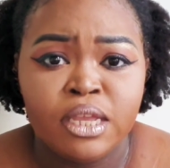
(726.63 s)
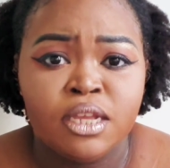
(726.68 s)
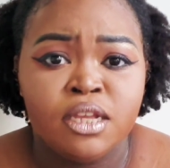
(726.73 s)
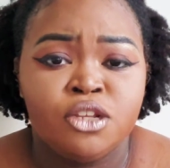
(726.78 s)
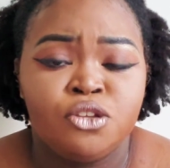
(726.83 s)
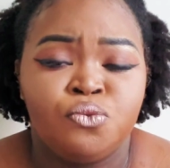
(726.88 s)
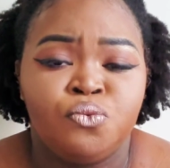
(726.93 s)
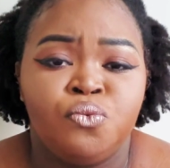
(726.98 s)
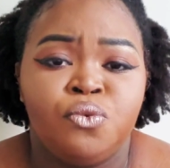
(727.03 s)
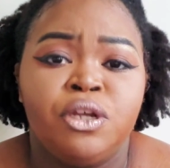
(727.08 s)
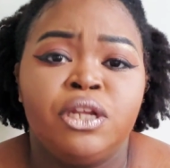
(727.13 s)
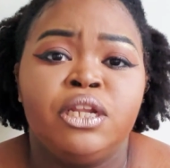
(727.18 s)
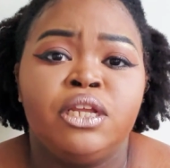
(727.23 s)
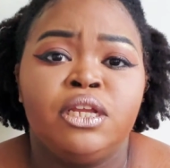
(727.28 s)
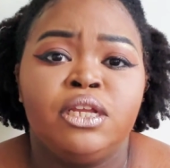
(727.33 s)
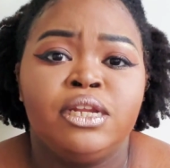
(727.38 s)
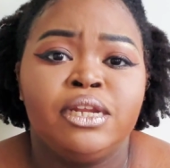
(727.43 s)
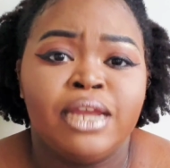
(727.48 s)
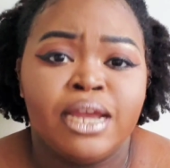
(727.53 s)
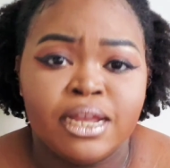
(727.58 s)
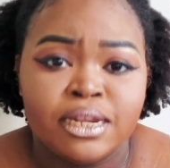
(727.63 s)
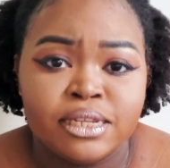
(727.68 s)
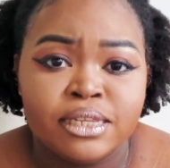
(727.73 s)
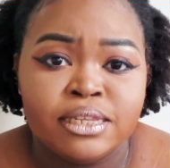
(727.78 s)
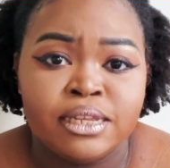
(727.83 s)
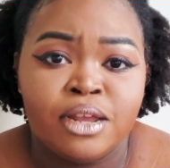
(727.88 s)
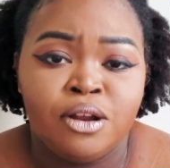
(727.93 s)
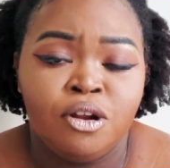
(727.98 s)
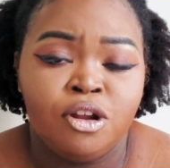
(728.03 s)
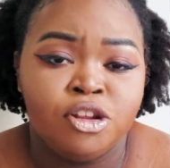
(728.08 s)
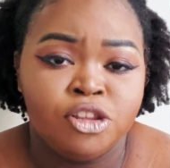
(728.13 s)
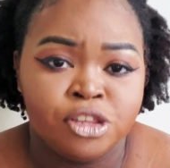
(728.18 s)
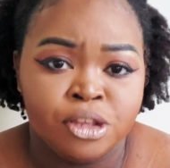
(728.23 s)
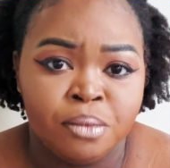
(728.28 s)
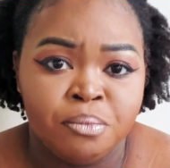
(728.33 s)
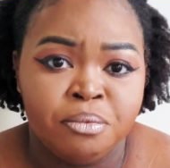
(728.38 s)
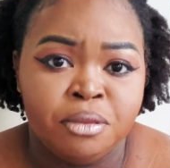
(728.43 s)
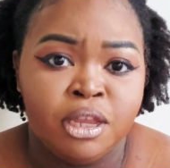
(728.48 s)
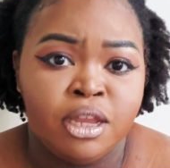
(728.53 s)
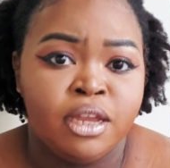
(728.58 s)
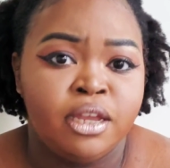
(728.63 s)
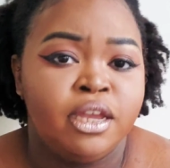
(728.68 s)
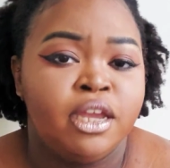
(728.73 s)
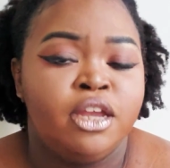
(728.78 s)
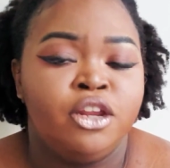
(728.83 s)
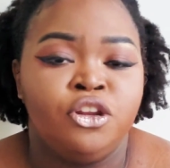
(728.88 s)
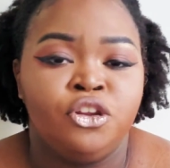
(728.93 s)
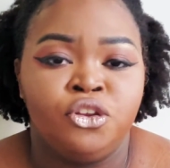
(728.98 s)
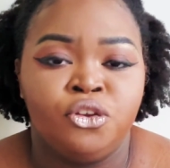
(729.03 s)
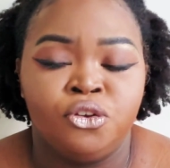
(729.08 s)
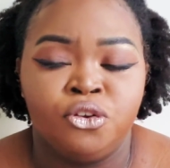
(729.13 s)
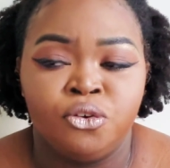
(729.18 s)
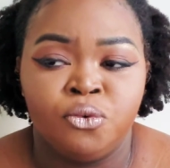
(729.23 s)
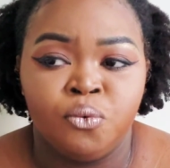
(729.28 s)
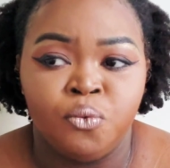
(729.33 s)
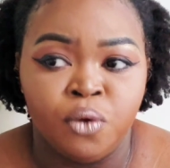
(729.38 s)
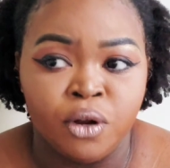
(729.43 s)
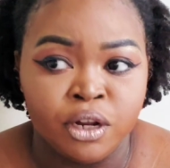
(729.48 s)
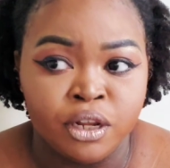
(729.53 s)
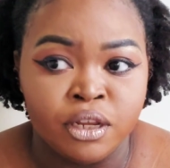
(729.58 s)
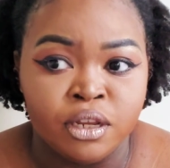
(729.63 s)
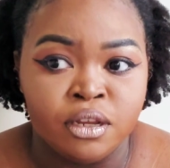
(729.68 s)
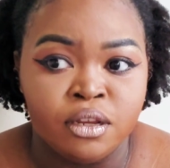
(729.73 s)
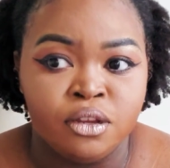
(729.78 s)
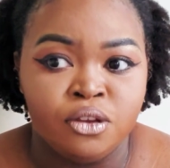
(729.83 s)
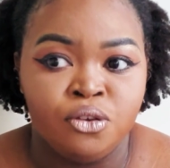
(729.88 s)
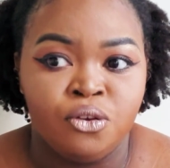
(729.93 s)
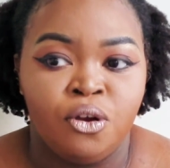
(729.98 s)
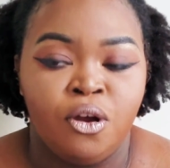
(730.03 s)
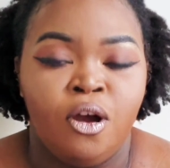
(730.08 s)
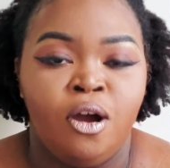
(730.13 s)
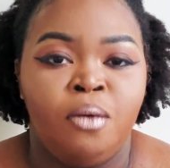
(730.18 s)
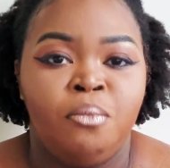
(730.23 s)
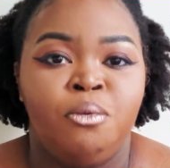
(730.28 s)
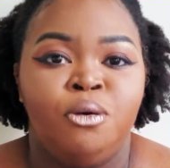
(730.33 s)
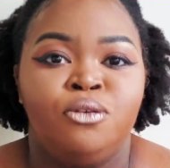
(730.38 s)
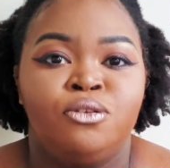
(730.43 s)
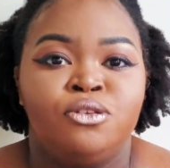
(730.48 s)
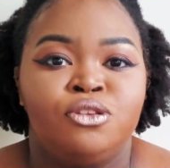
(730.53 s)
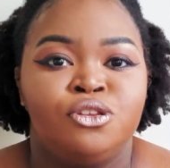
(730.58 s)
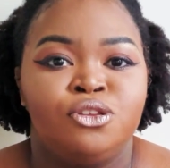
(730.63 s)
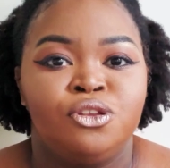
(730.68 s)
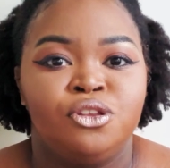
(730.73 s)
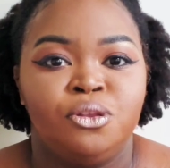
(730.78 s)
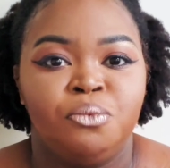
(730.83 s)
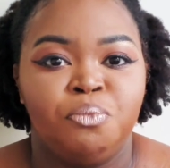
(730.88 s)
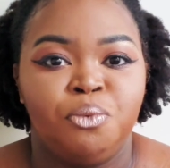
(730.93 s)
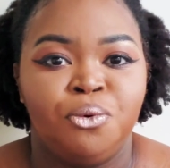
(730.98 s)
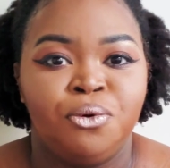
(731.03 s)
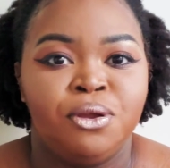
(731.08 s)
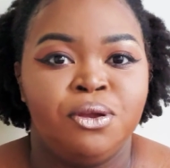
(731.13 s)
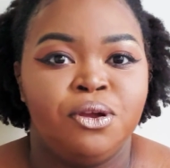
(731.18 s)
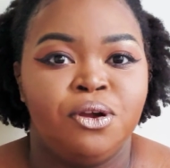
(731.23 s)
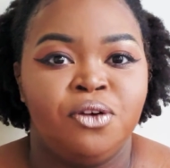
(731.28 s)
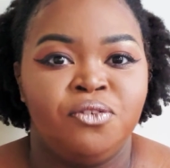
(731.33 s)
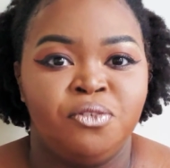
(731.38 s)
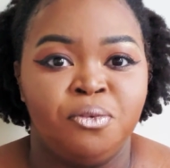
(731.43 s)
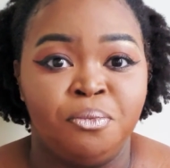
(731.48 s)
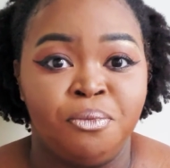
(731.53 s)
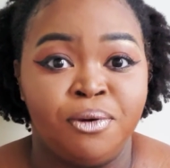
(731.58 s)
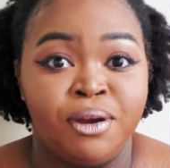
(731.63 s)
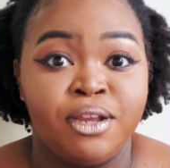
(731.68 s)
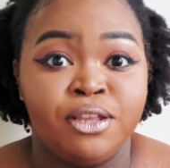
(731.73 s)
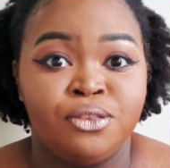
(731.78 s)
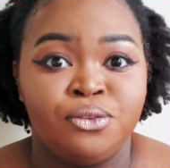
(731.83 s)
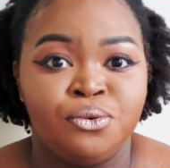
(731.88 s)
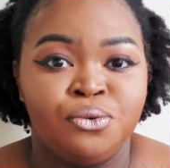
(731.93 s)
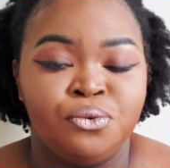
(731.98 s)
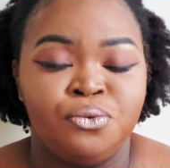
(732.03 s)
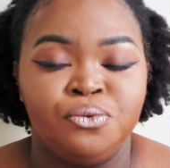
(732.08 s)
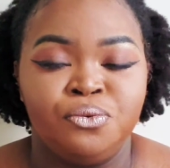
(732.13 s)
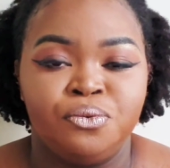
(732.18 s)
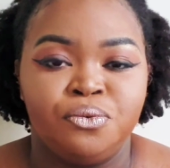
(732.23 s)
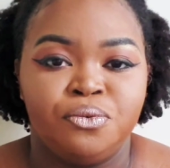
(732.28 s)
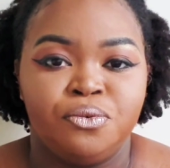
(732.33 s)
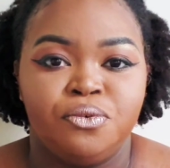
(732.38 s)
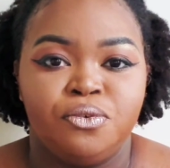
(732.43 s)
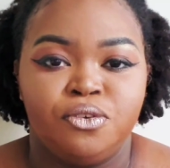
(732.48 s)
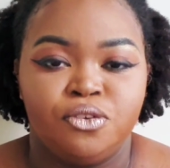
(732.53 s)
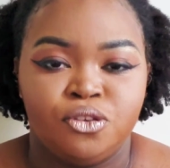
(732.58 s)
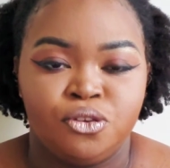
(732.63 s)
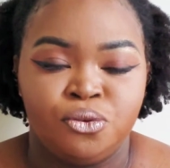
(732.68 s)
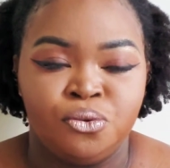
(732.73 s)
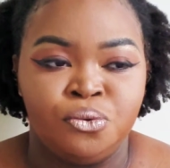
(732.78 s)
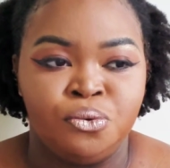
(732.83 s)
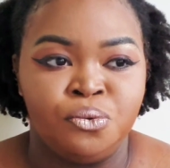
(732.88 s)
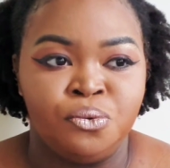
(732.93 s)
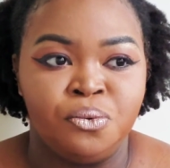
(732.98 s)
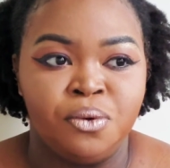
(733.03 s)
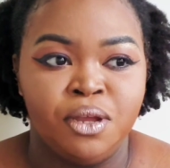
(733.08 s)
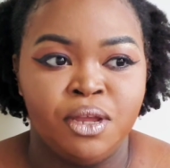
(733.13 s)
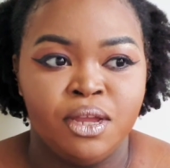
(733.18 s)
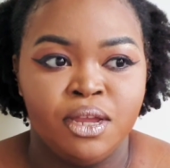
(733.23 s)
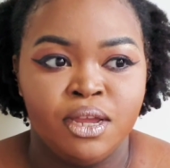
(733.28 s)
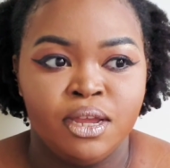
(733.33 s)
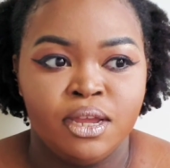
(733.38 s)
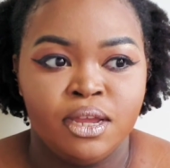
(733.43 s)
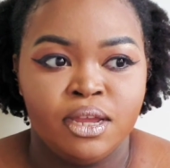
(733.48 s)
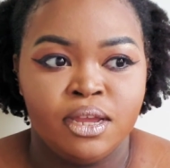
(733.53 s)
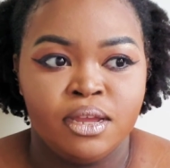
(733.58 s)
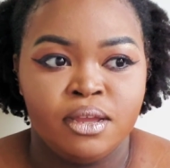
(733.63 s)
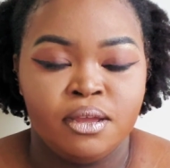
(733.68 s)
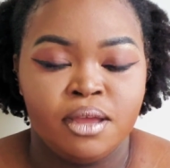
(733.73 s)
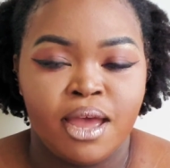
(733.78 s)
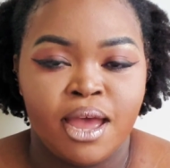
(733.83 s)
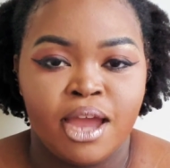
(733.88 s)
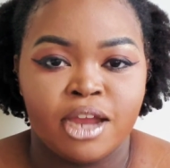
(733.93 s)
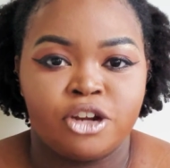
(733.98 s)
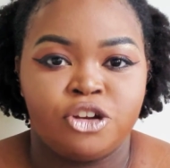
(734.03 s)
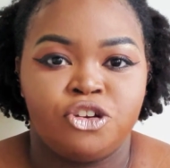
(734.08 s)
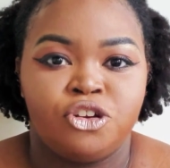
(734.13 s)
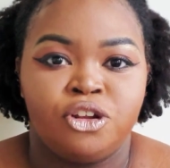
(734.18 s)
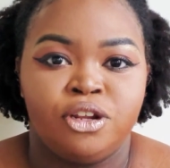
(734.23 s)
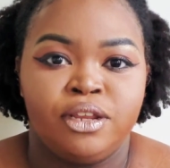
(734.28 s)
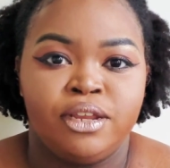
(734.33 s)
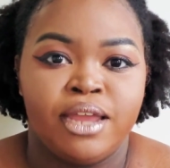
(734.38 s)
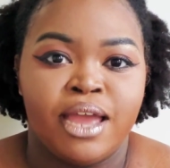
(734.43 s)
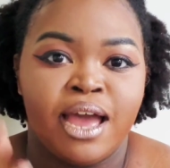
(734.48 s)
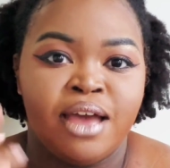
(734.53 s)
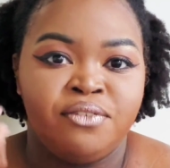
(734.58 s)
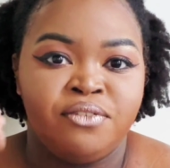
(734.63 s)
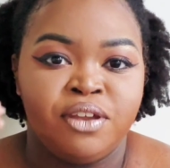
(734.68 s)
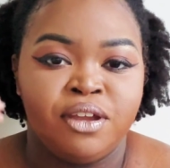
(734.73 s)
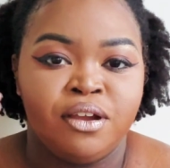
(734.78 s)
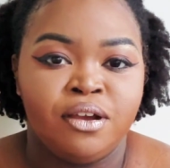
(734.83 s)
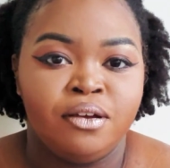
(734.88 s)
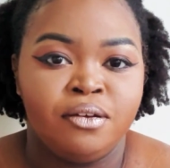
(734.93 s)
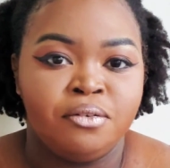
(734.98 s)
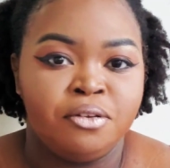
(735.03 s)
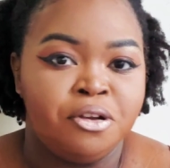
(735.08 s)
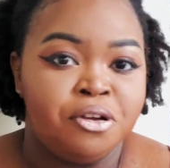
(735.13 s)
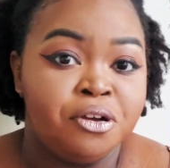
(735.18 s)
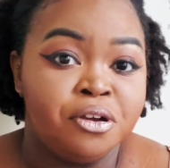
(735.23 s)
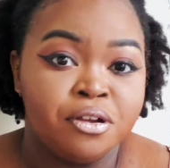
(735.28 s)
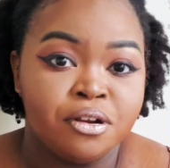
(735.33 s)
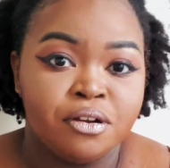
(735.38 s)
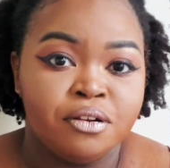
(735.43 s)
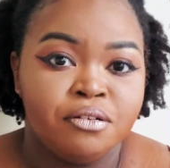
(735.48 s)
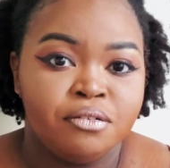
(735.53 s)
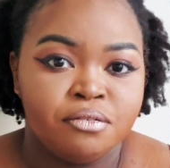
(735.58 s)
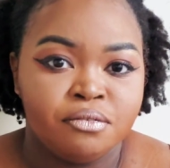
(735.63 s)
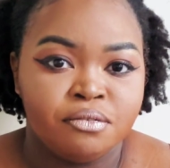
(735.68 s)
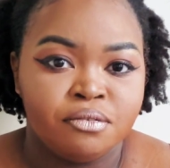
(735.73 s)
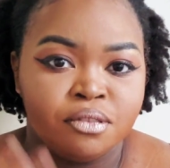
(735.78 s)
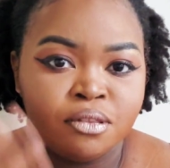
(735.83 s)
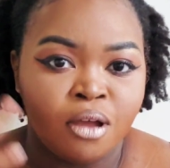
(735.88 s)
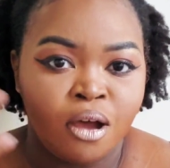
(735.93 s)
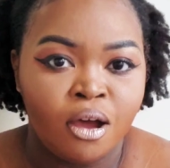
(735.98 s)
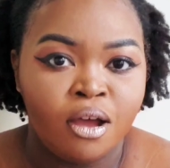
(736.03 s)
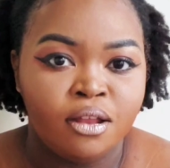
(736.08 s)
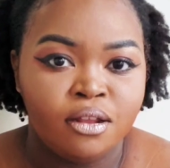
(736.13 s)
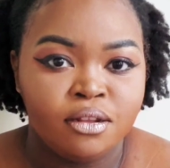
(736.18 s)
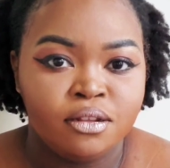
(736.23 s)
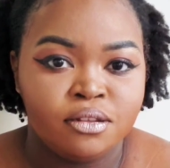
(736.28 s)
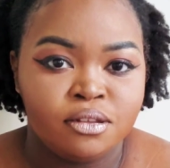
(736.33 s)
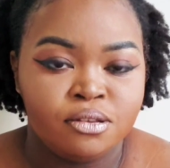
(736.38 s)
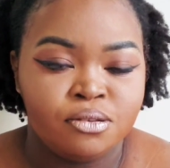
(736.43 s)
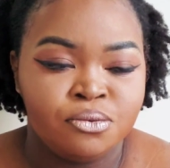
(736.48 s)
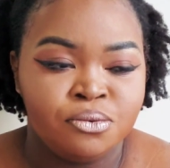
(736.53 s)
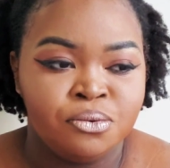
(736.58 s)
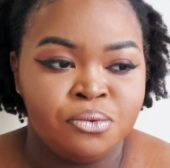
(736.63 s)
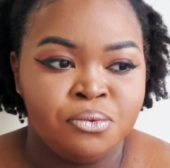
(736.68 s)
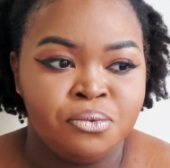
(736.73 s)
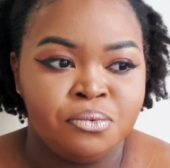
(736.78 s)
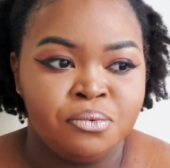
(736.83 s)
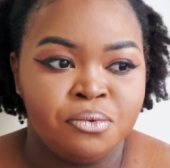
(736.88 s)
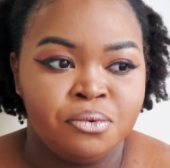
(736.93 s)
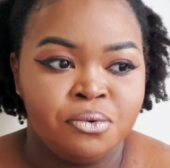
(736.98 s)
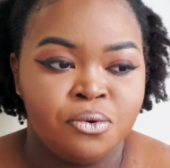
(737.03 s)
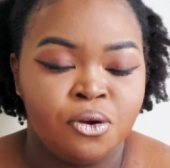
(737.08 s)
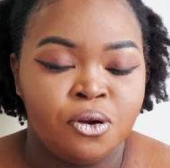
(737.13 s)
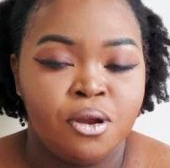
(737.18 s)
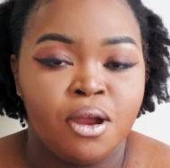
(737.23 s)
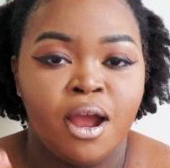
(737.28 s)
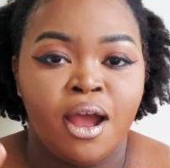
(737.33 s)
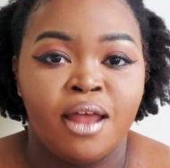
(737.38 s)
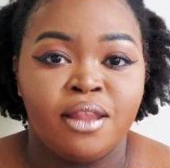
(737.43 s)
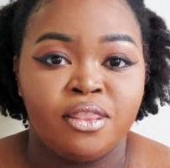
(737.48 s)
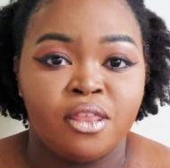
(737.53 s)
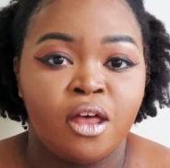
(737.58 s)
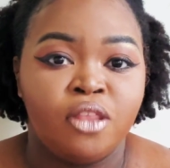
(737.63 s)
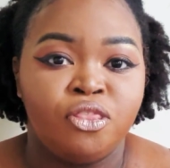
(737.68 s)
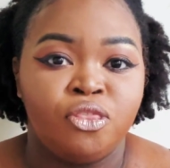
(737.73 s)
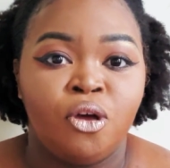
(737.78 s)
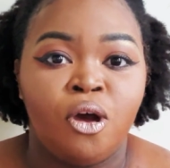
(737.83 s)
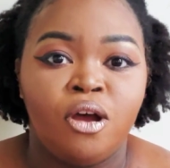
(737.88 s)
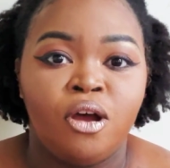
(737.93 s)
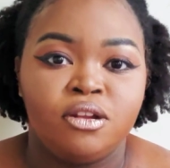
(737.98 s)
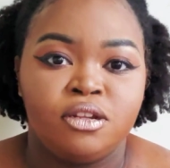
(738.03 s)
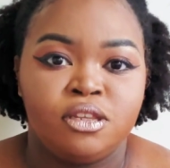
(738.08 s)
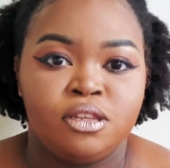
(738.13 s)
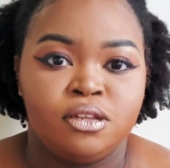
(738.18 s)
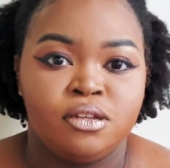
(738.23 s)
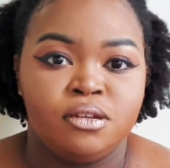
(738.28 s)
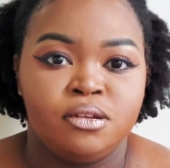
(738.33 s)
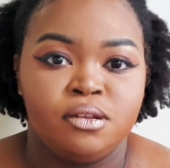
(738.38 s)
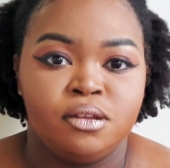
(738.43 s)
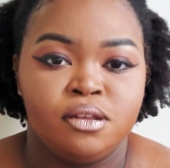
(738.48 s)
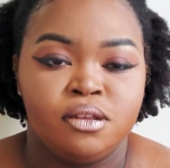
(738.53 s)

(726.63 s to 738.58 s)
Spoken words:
is really dead set on something and you're almost to the point of a breakthrough to actually having a good thought to